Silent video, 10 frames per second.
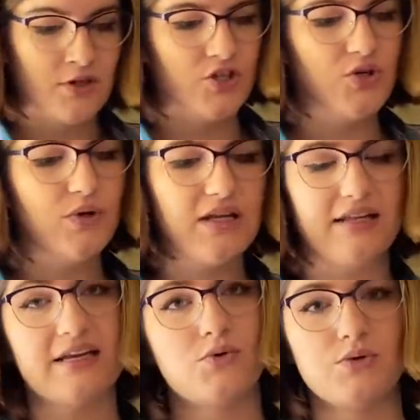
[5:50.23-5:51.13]
You wanna
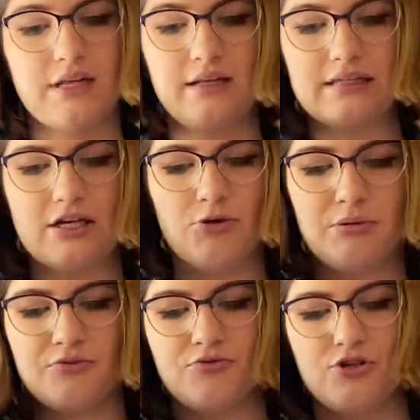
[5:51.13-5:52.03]
let it cool down a little
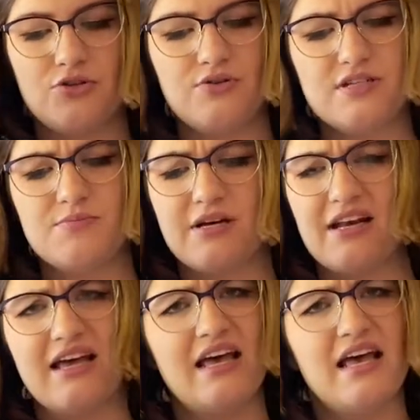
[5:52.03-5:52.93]
bit before you do this,
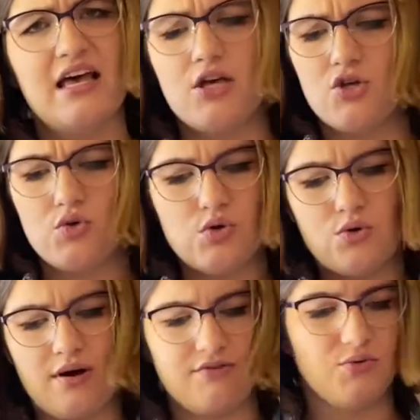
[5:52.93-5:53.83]
but you
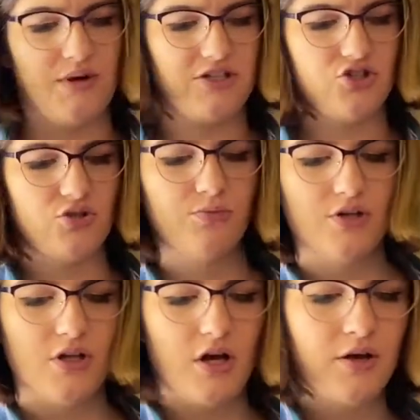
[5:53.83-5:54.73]
don't have to wait super
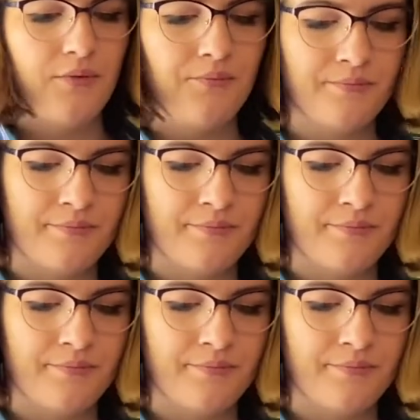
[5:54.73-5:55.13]
long.